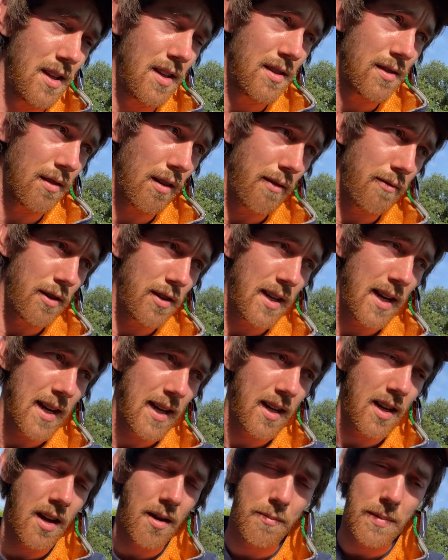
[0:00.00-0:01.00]
So every day
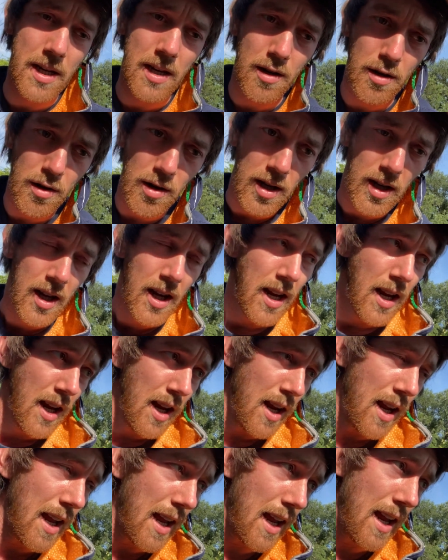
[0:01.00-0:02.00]
I come here
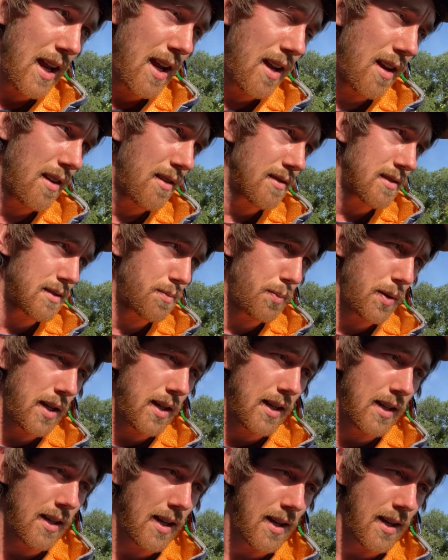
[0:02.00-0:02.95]
and spin it.